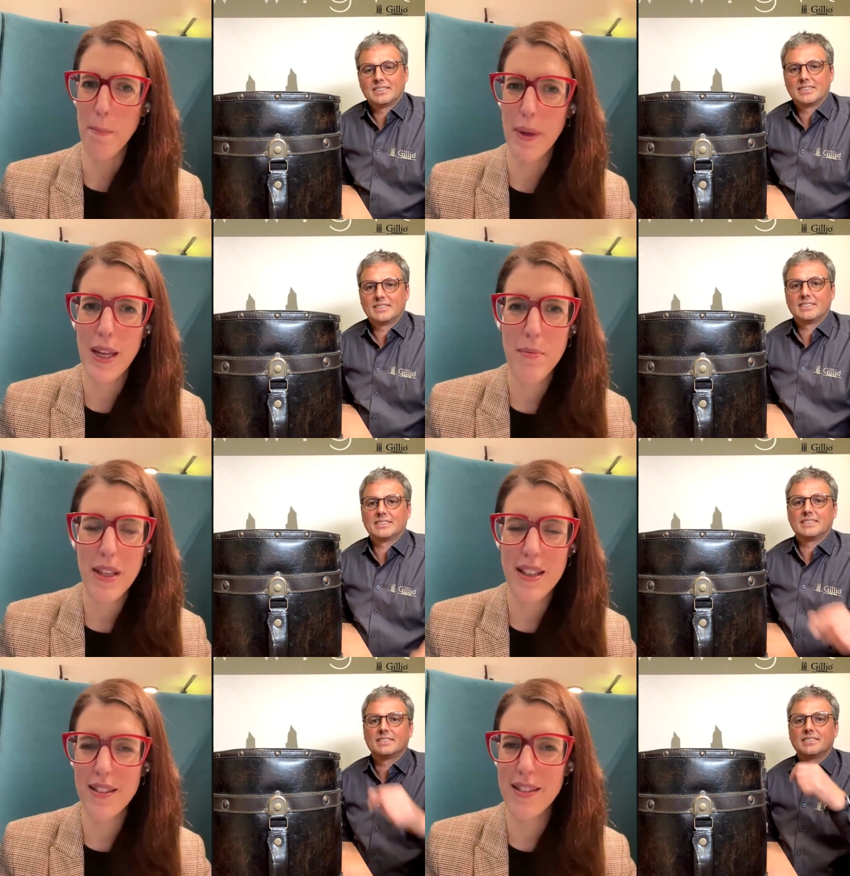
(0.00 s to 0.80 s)

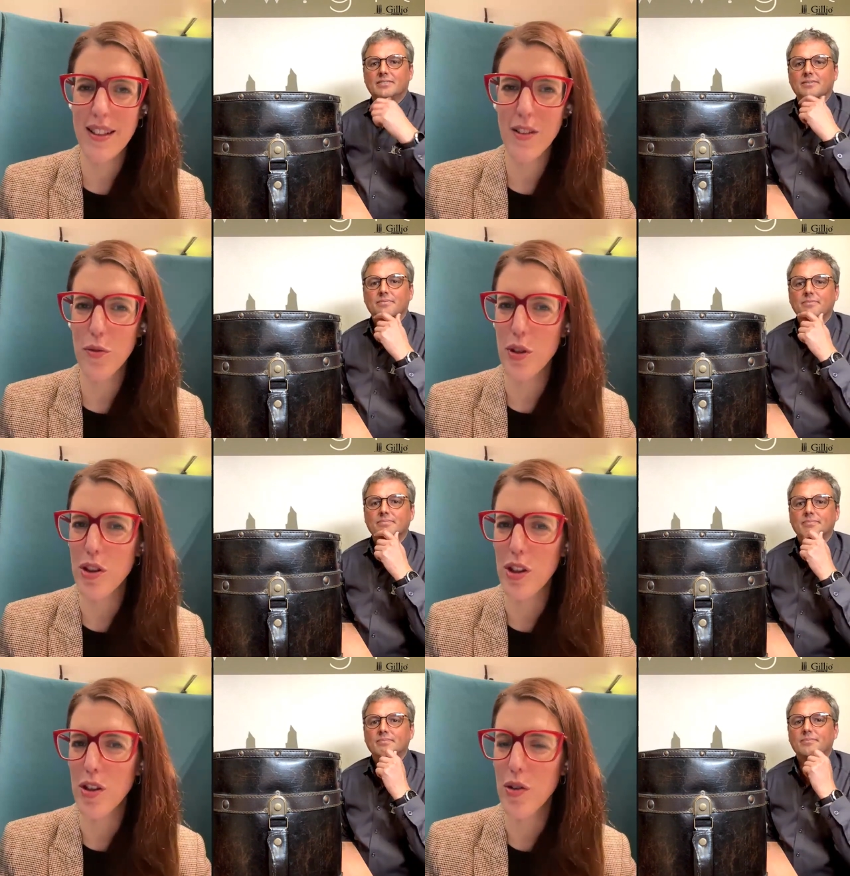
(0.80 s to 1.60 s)
Speaker 1: maybe instead of
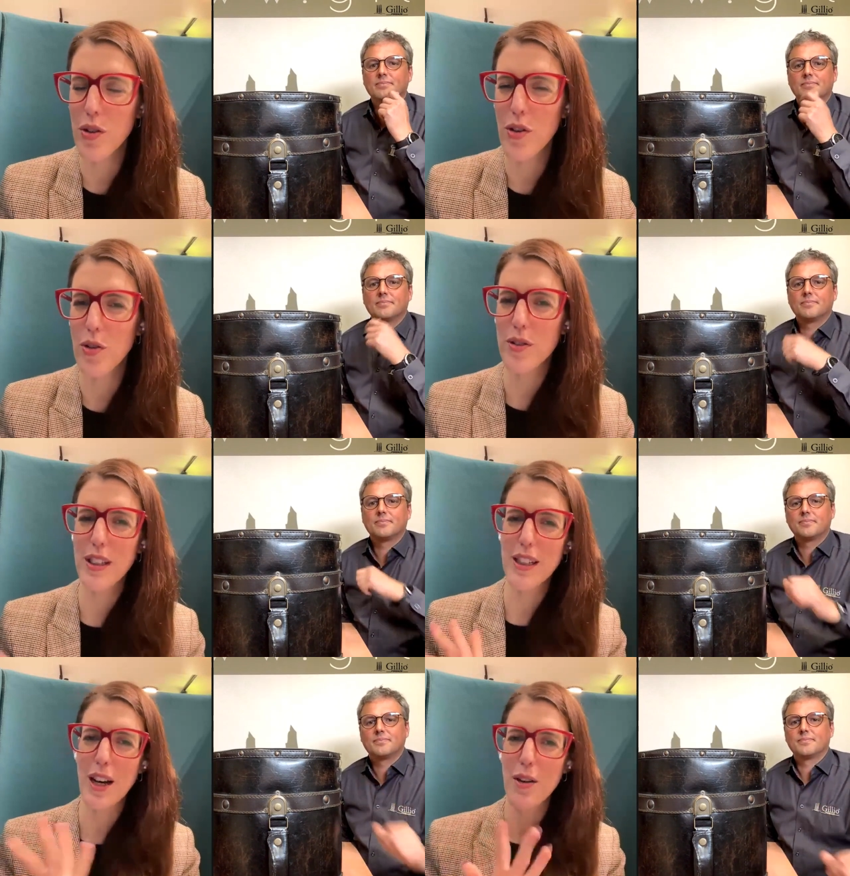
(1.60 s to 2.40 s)
what Gillio you're
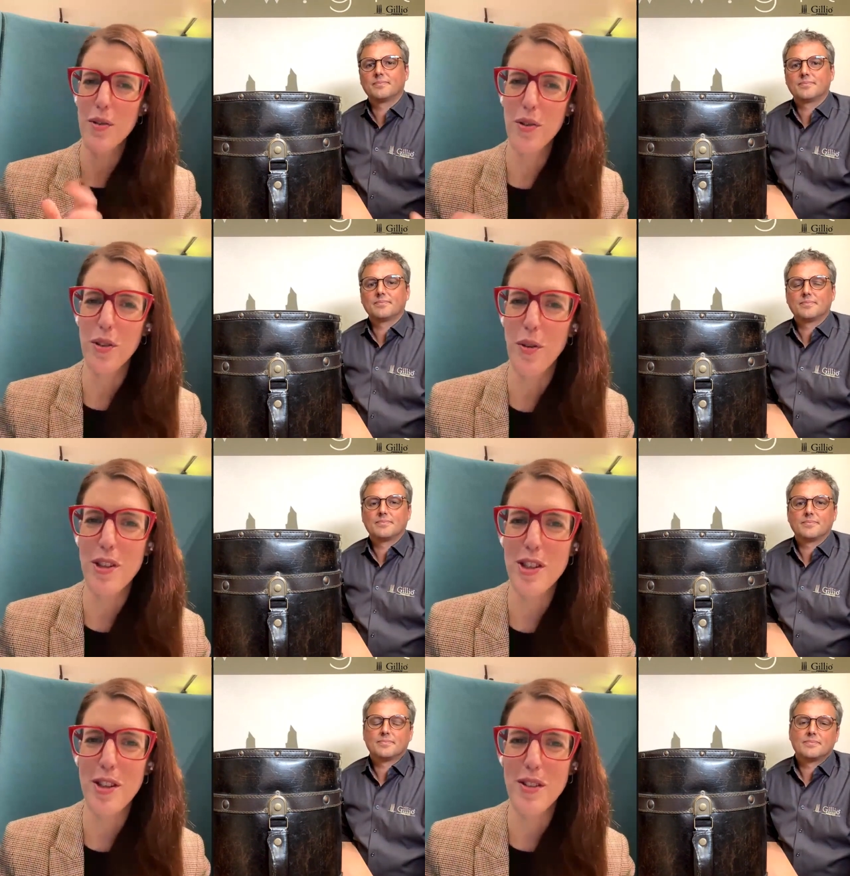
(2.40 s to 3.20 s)
using now, you
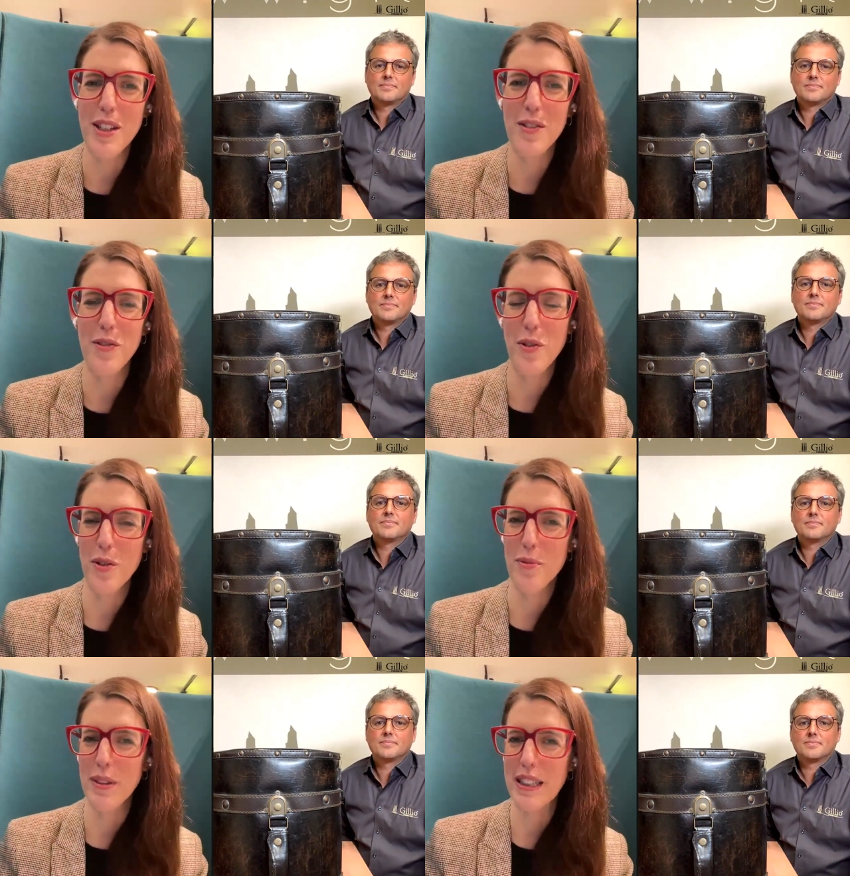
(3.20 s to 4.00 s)
can always share that, of
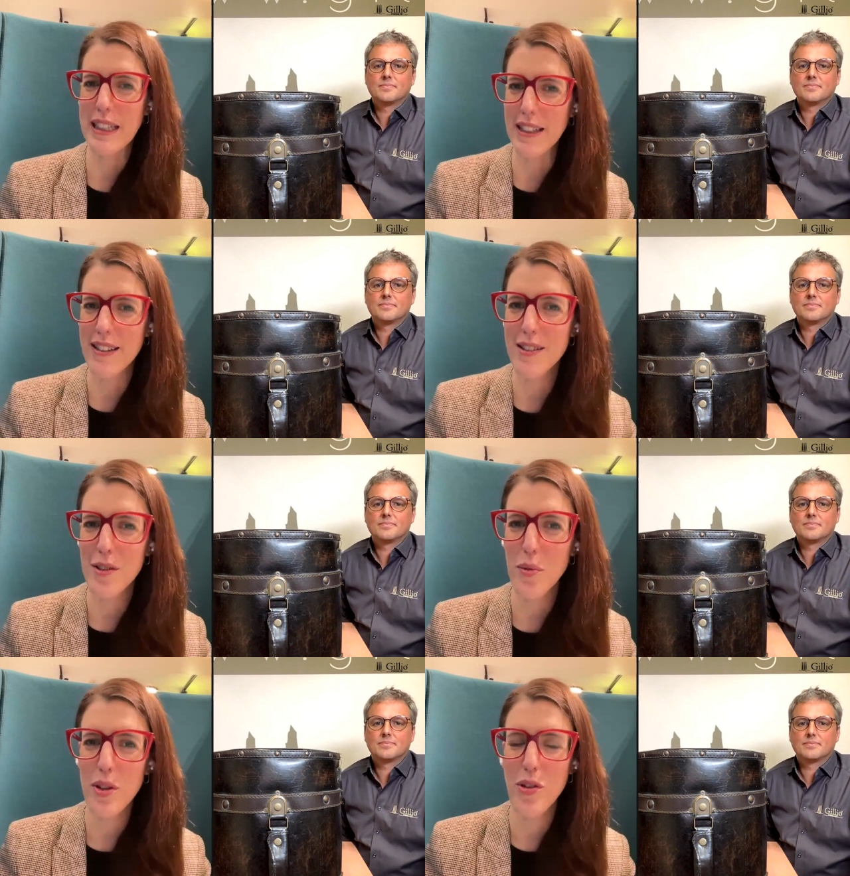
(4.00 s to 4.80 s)
course, but let
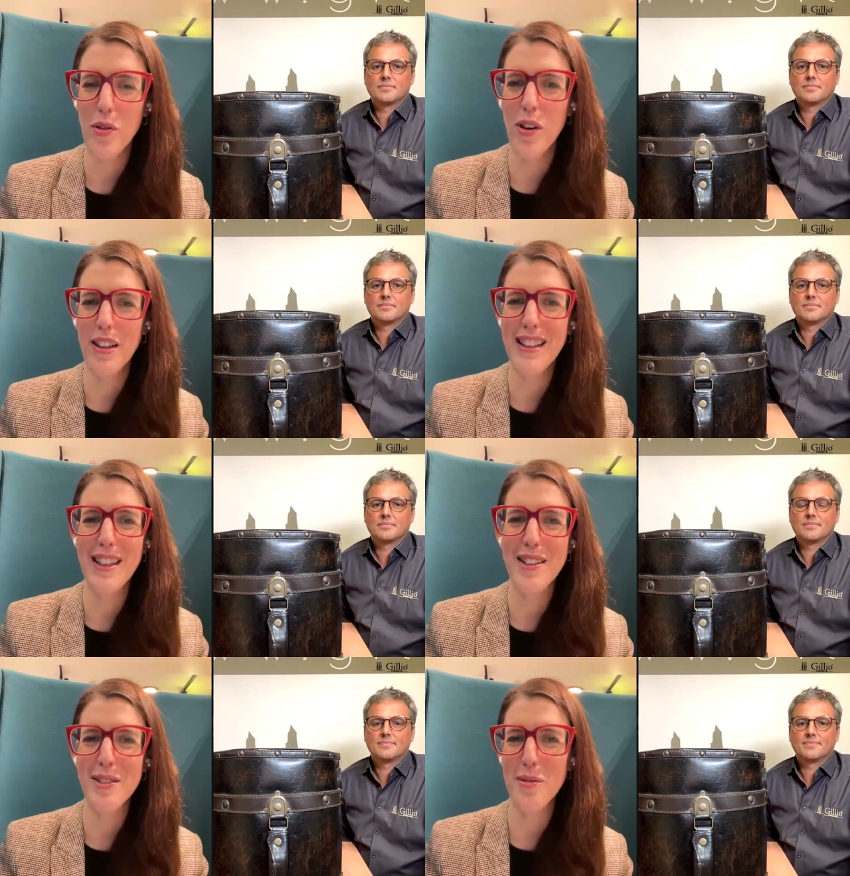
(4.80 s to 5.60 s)
us know what you
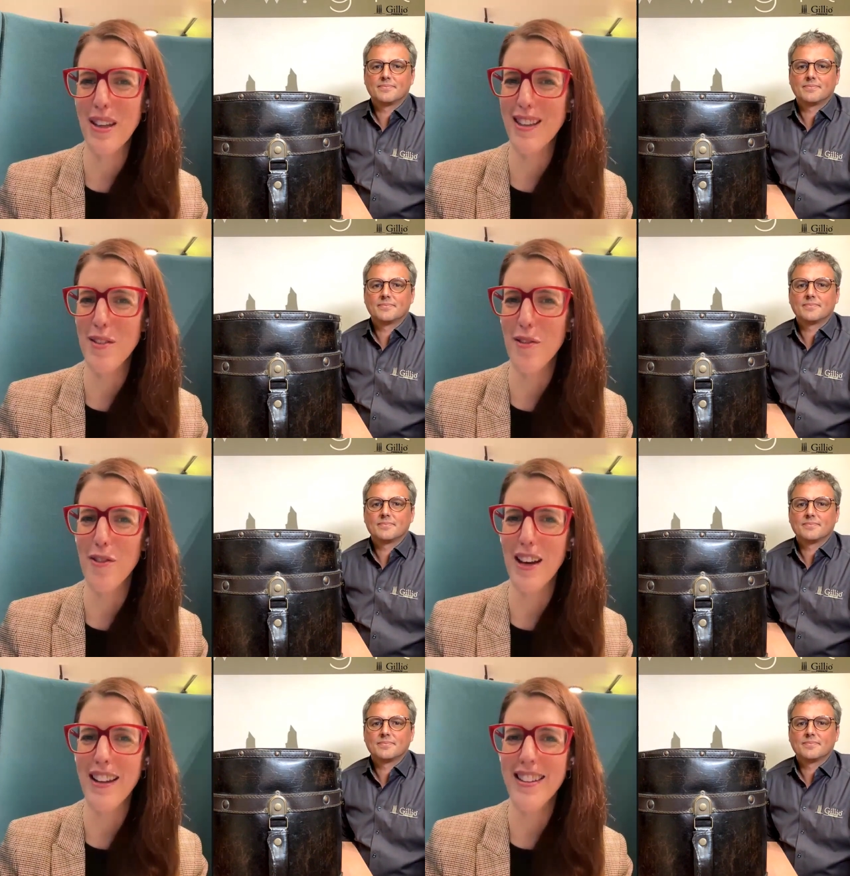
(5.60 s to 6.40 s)
got in last week's
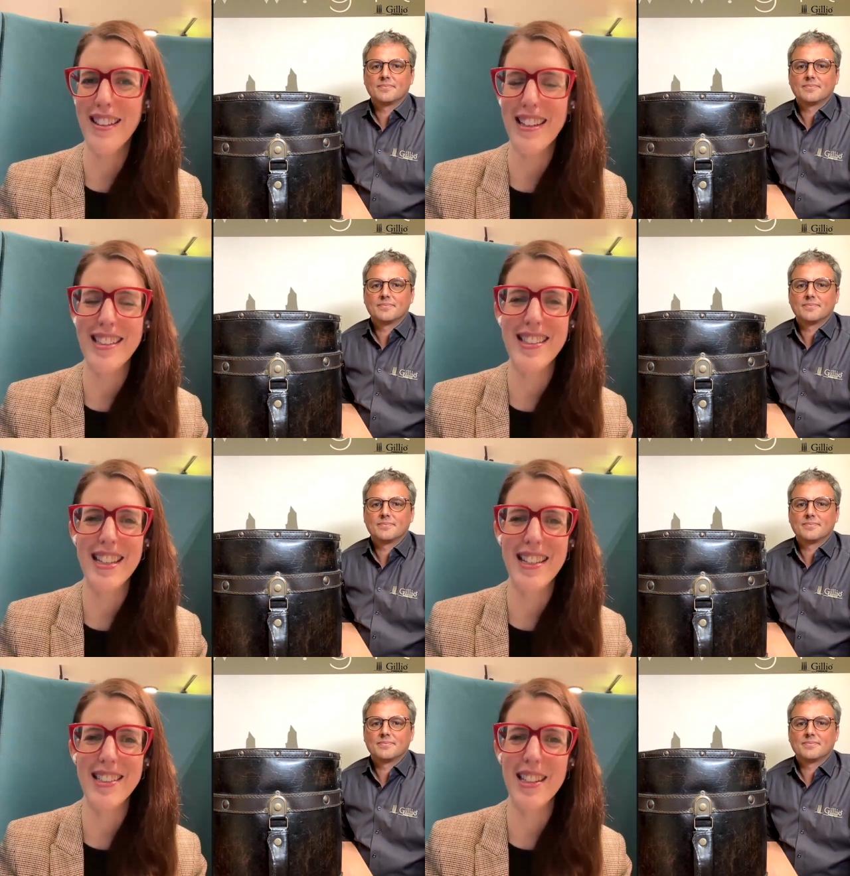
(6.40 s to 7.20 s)

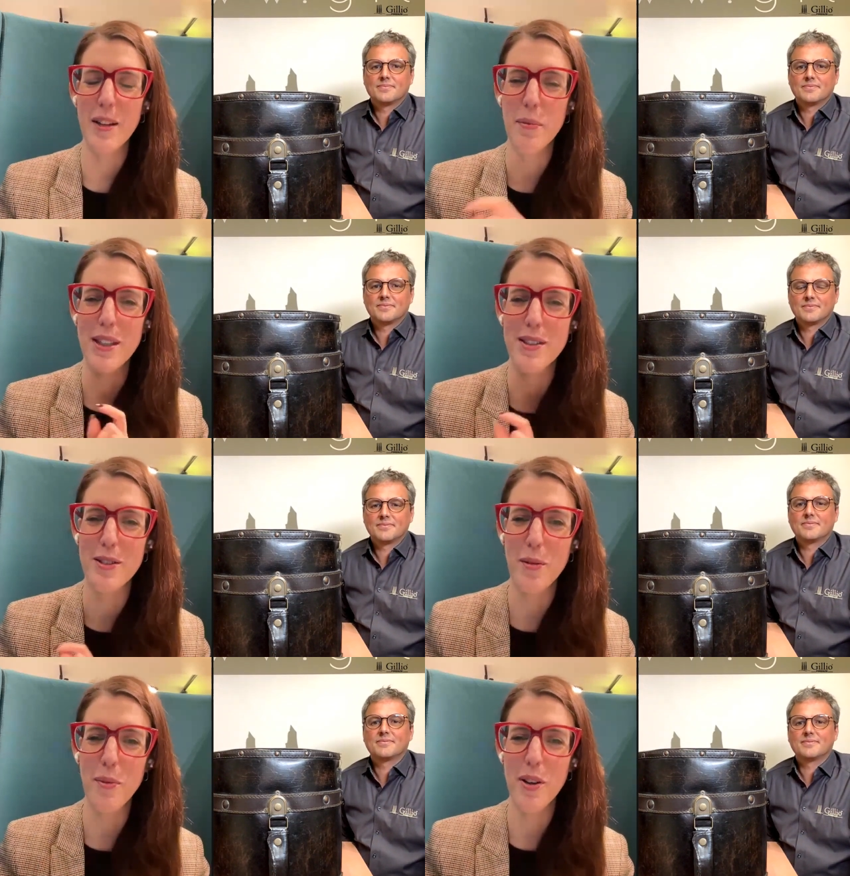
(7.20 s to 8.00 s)
Valentine's Day sale
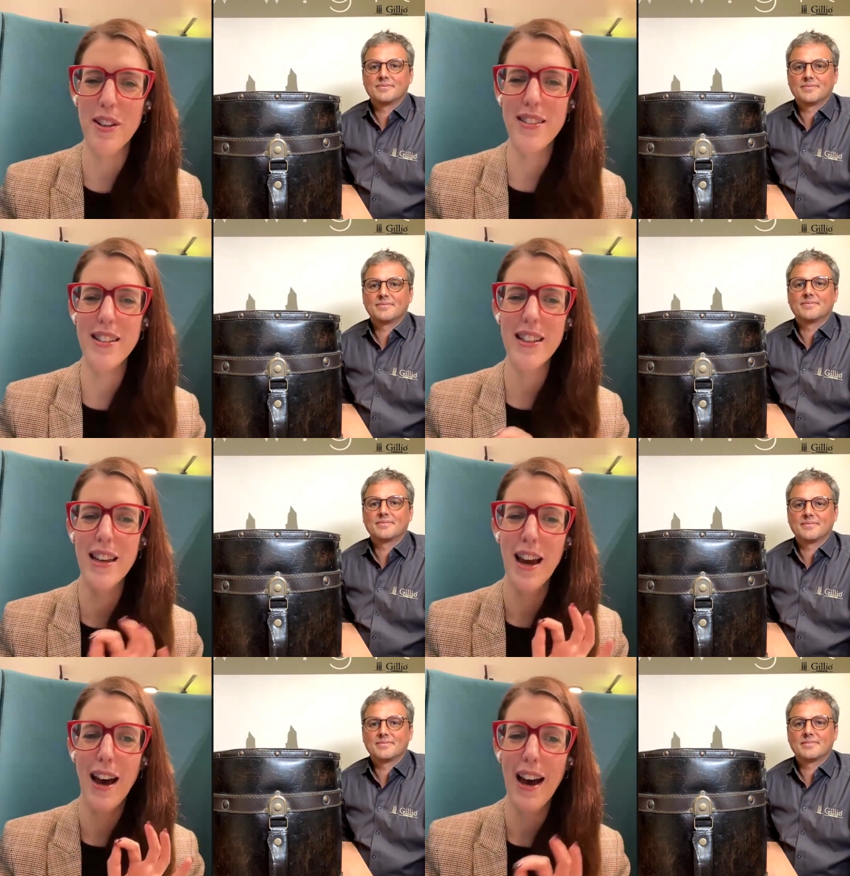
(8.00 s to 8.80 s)
because, Tom,
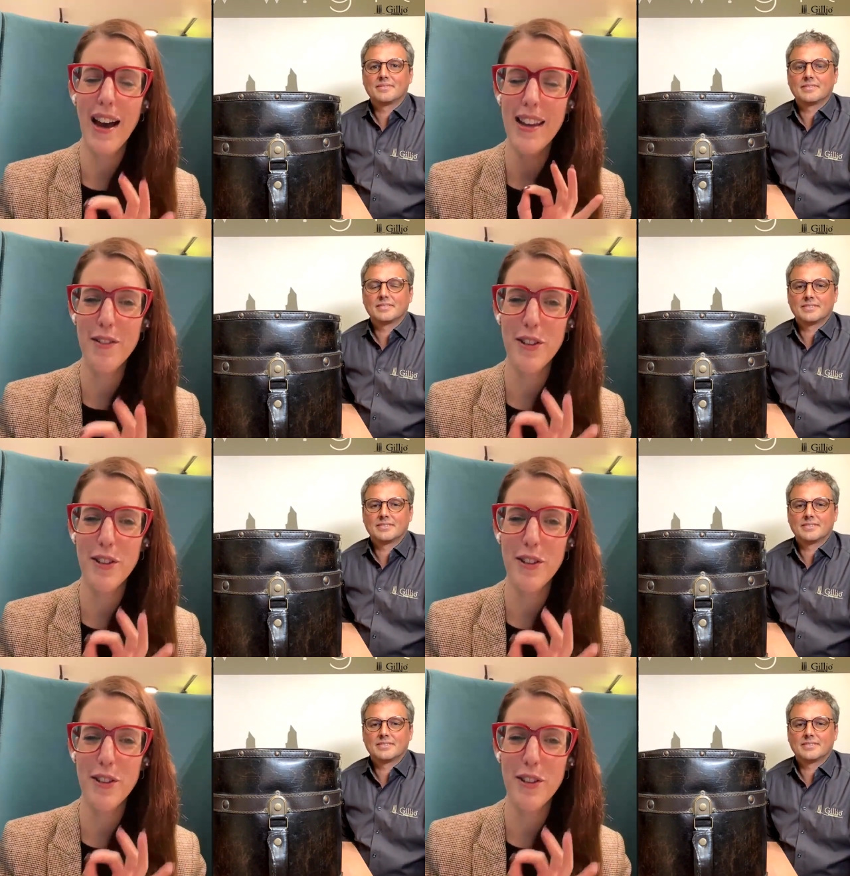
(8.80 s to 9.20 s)
honestly, I